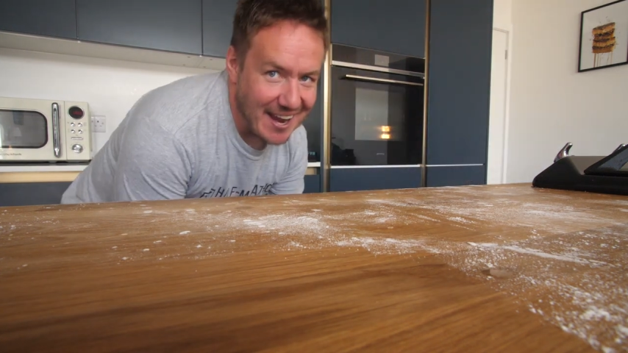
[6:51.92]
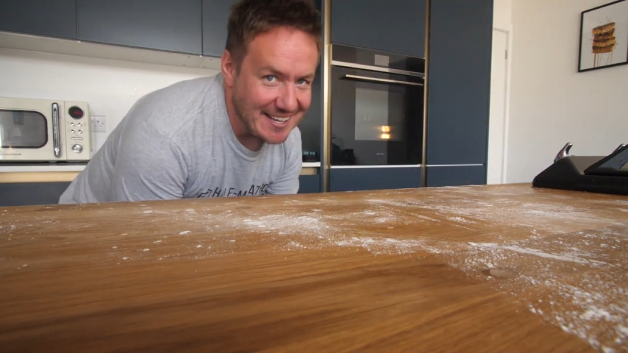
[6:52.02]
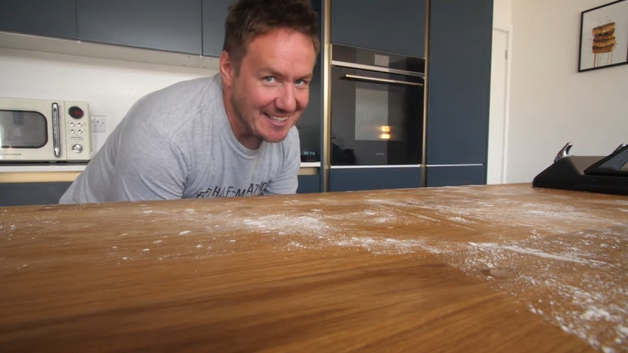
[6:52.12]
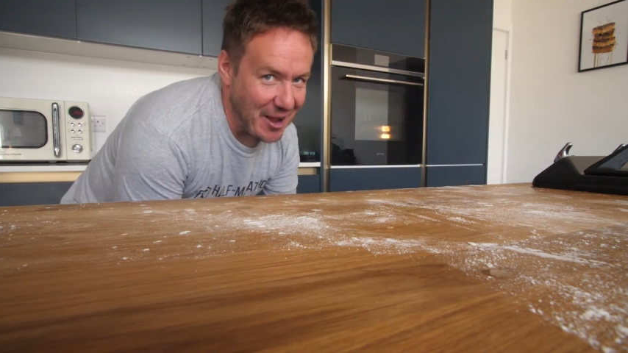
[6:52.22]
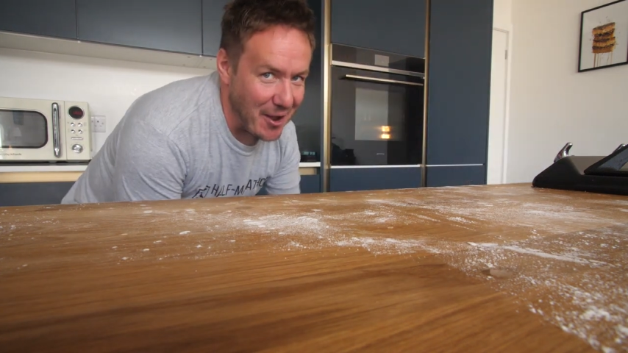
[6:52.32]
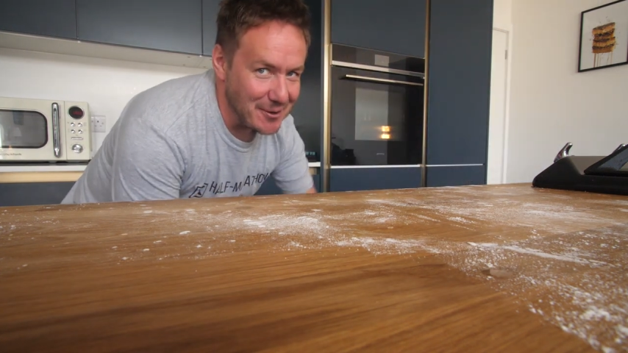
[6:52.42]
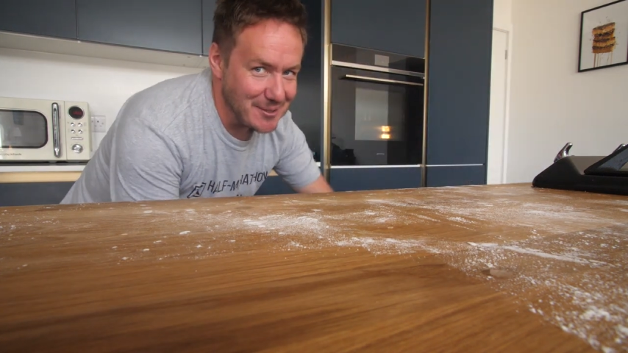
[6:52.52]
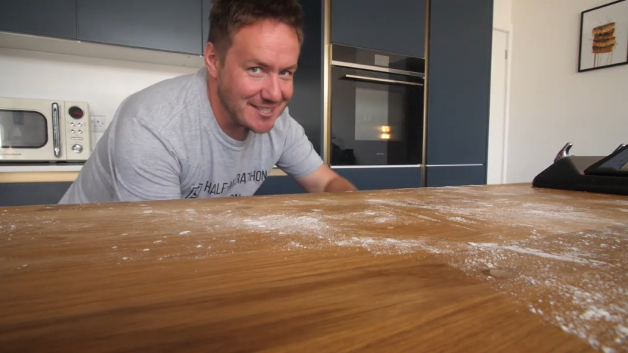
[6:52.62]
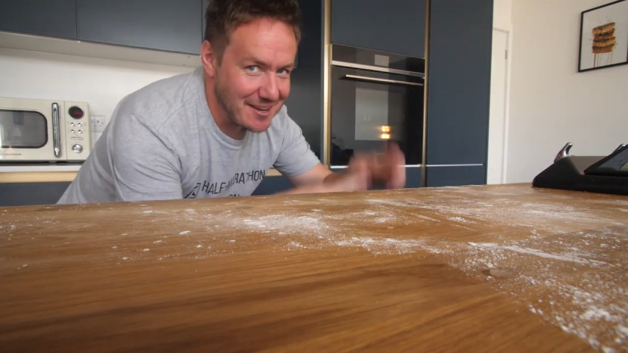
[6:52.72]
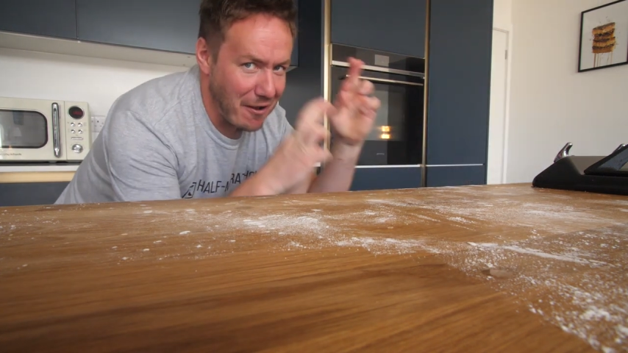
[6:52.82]
In it
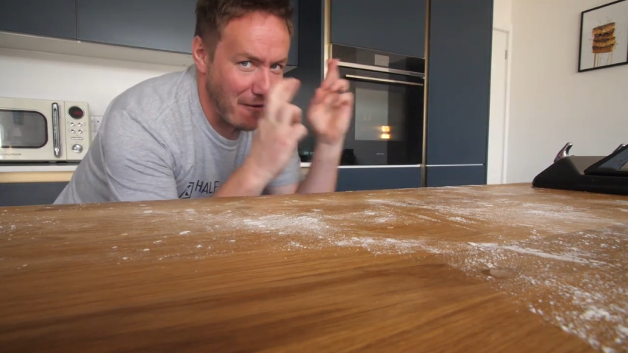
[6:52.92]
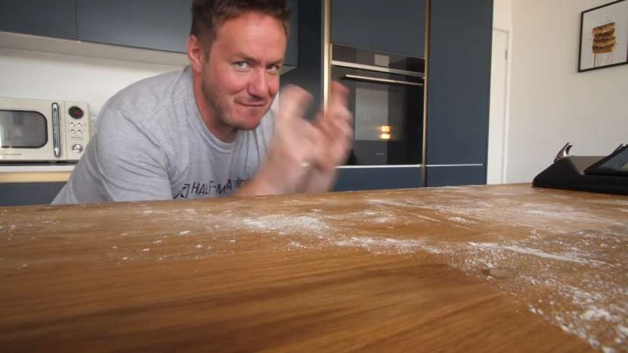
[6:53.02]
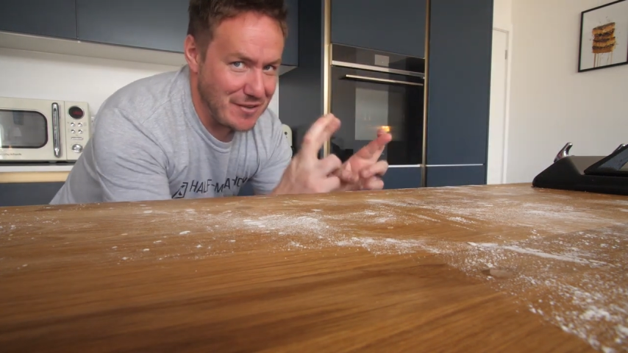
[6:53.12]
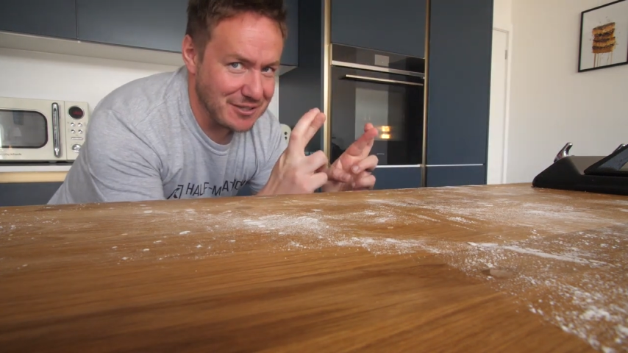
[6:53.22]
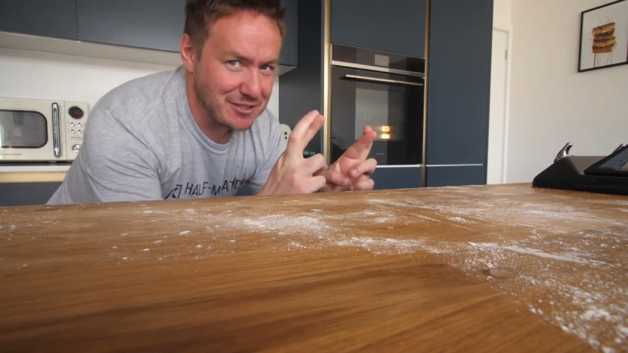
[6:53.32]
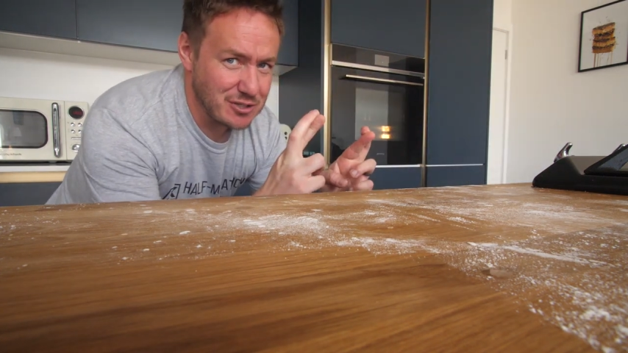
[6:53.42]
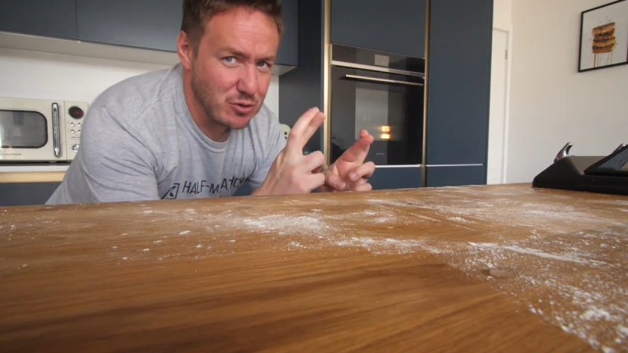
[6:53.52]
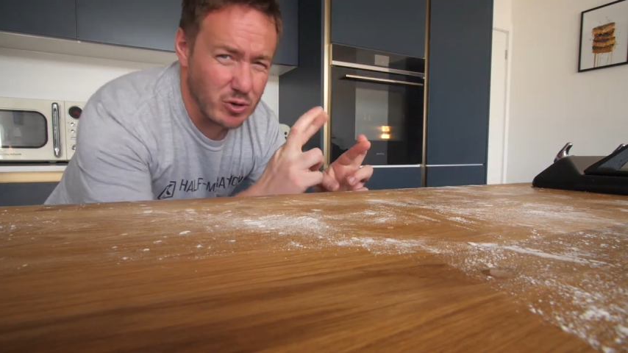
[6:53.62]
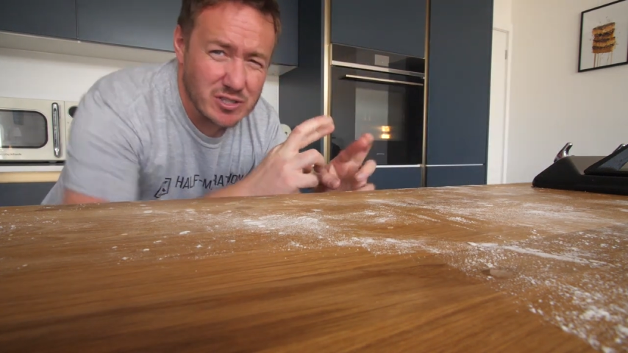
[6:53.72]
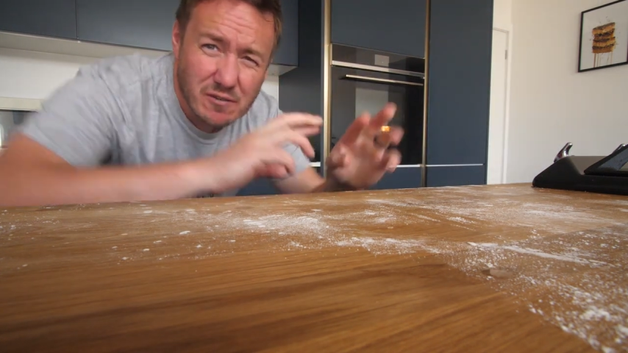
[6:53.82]
goes, fingers
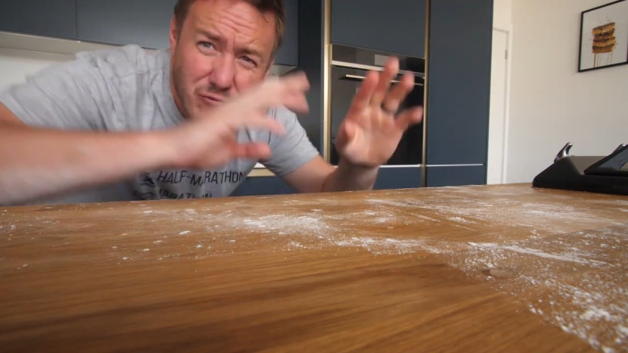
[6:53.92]
crossed,